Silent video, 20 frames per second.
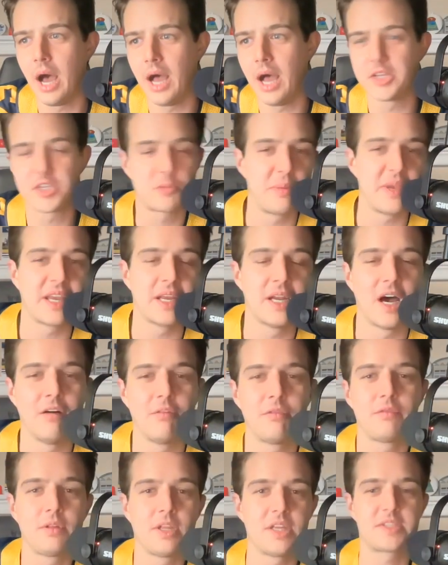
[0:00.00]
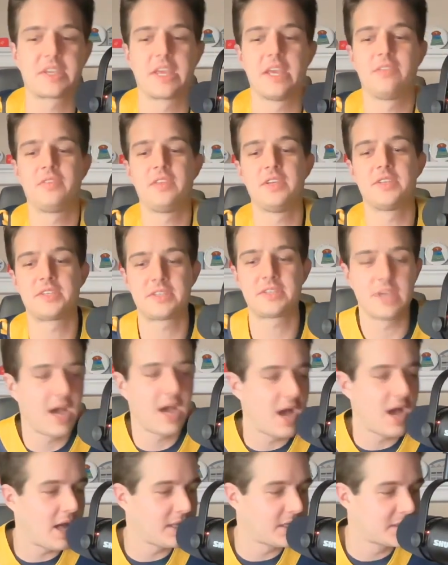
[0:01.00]
Speaking of, let's get this
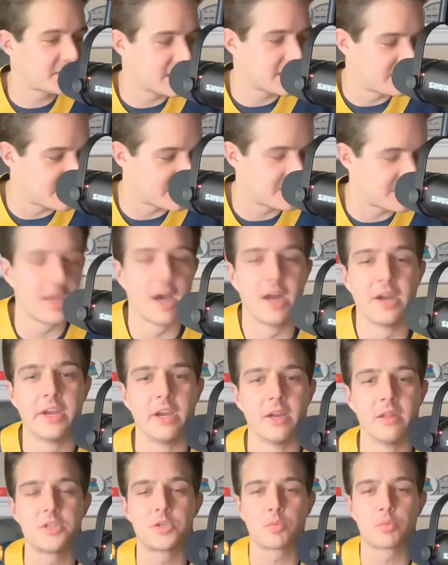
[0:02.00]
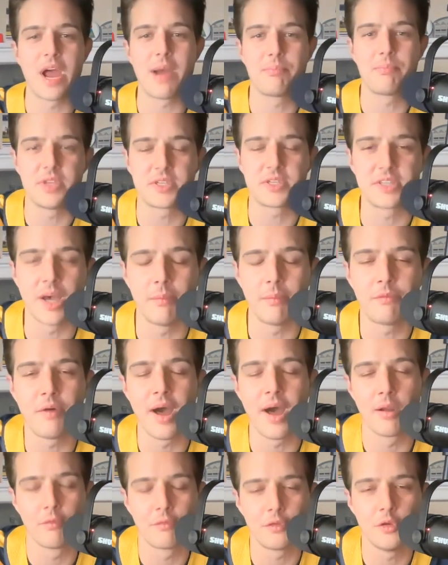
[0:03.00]
done here. Let's wrap this up.
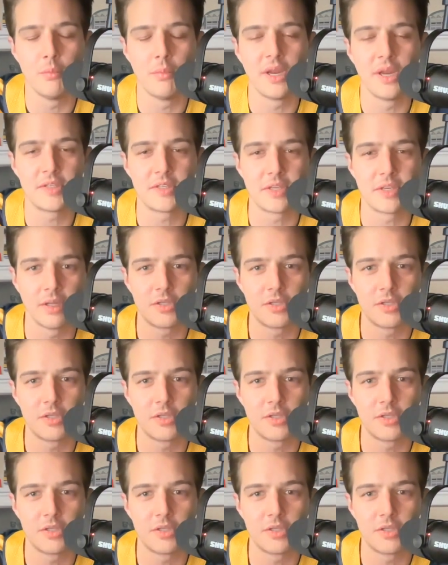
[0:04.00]
Final few minutes here.